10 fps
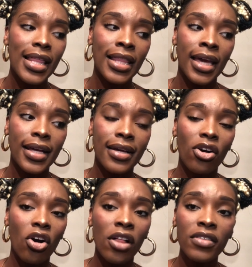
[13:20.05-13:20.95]
Like,
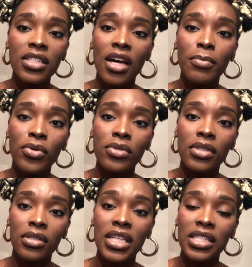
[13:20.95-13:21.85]
all these couples,
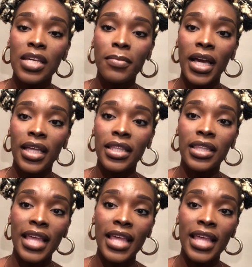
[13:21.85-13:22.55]
they seem like